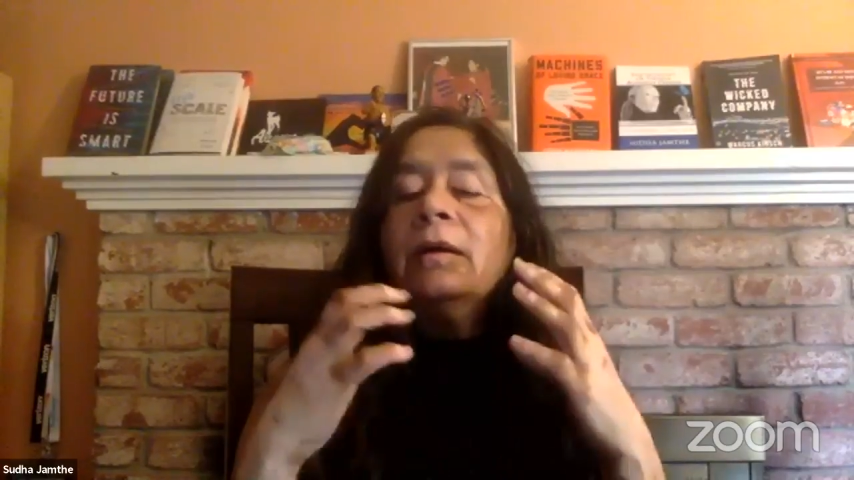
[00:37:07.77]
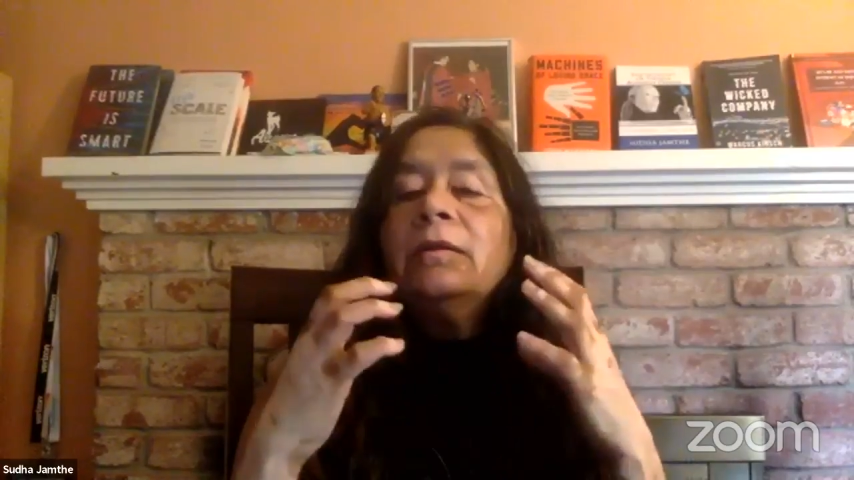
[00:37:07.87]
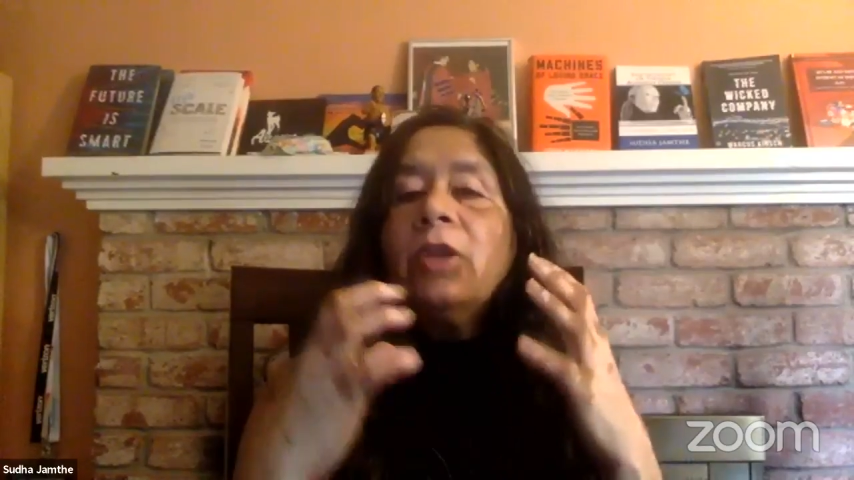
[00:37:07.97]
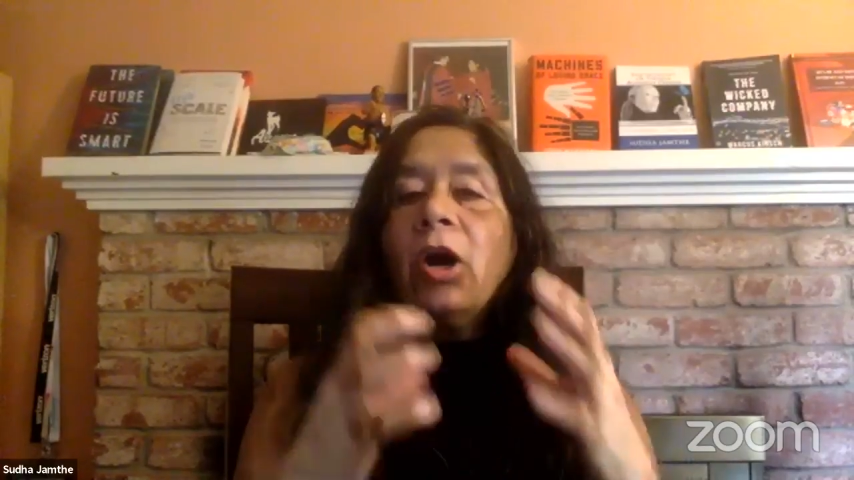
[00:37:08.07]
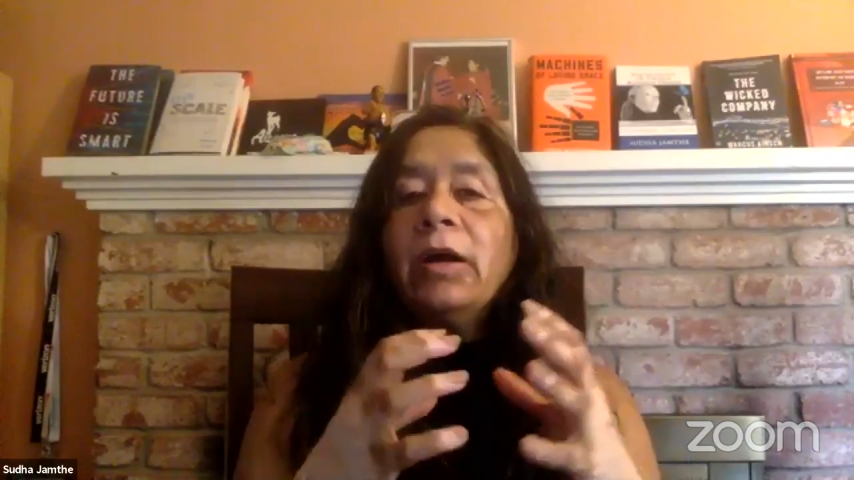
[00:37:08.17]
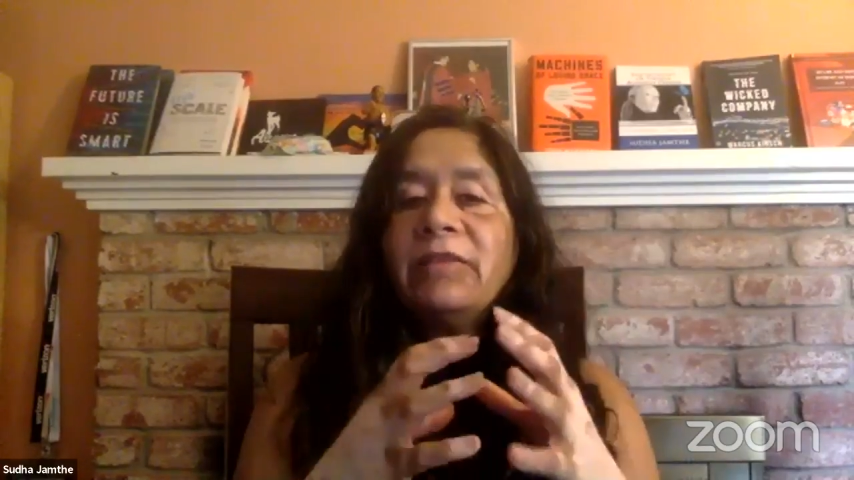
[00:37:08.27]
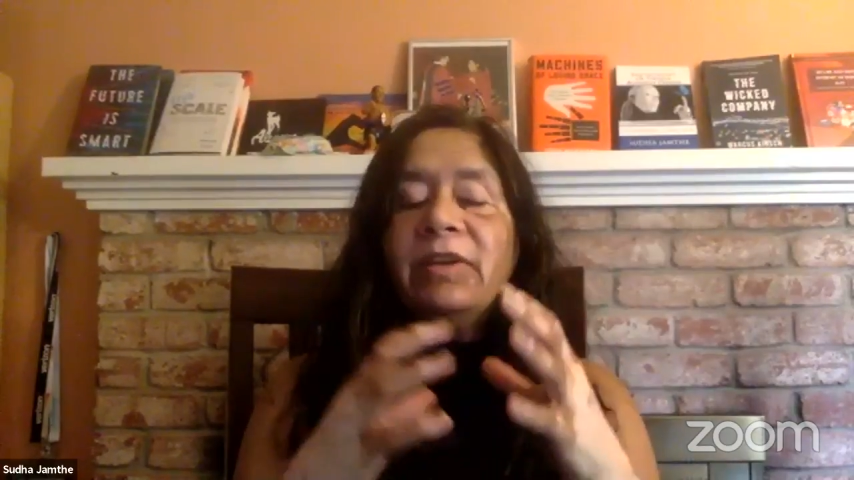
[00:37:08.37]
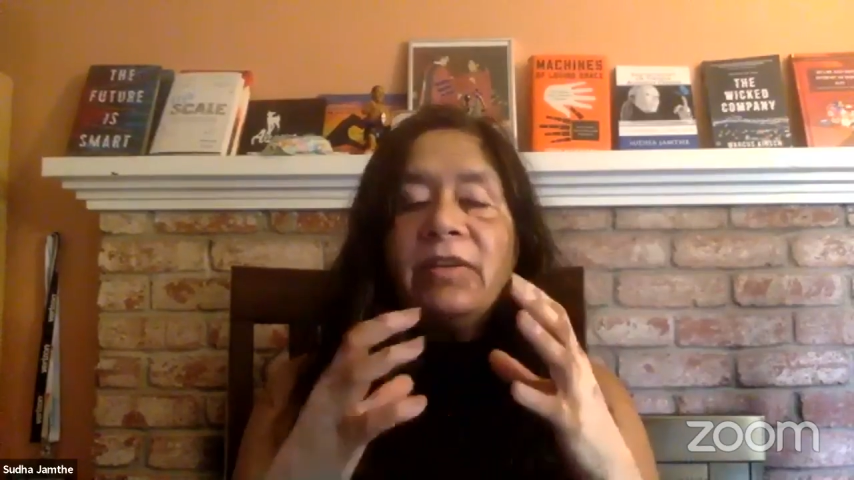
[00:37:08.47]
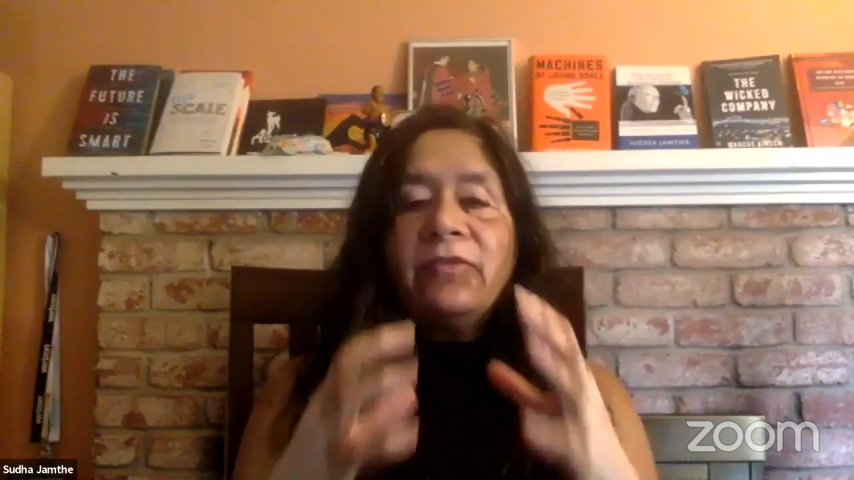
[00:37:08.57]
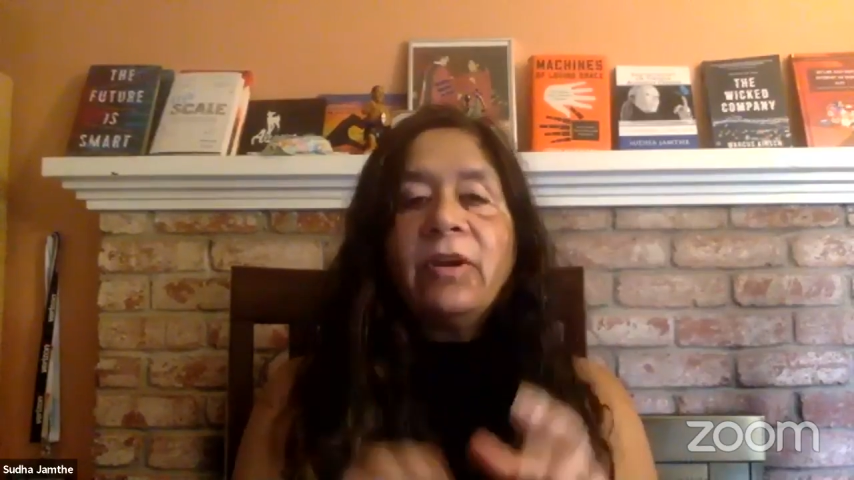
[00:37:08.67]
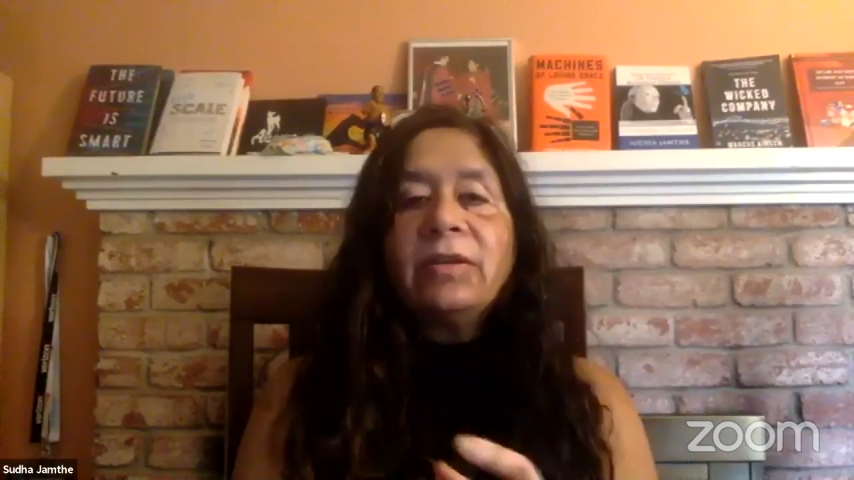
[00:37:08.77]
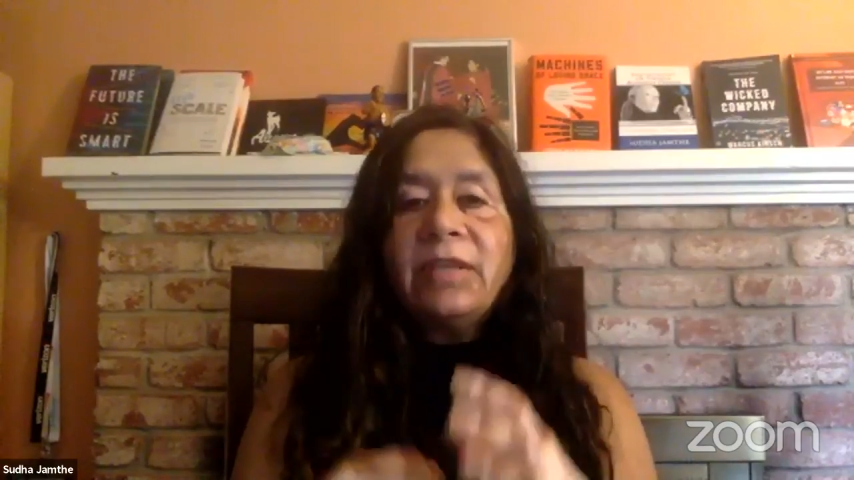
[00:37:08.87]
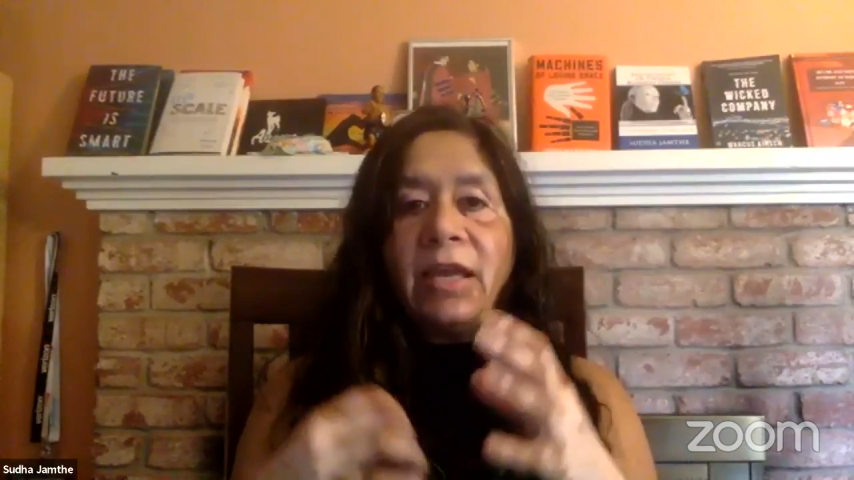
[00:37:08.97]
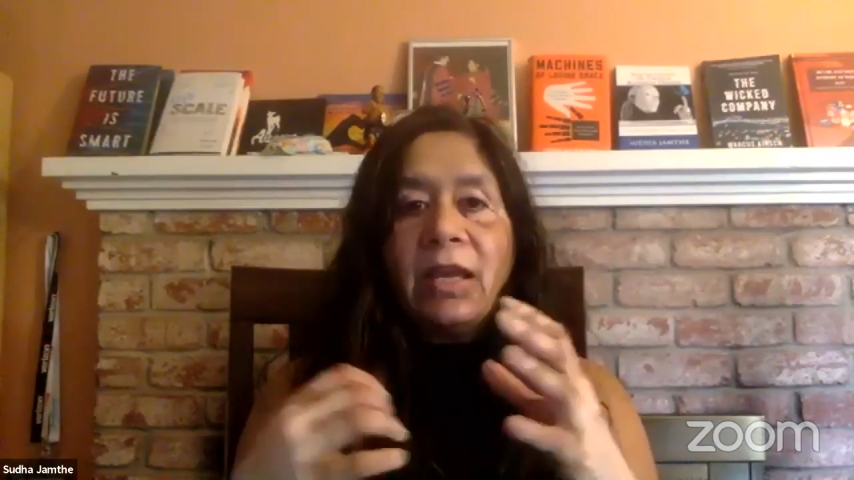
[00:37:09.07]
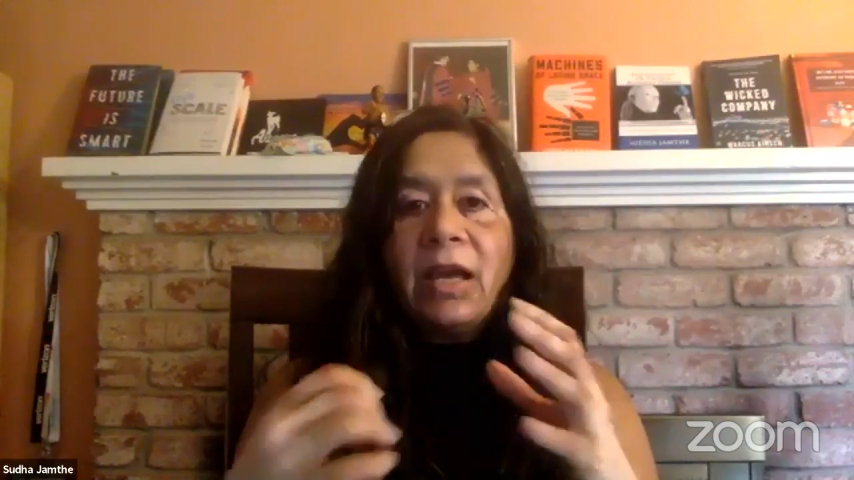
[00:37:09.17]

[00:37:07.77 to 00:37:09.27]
not, even if you're saying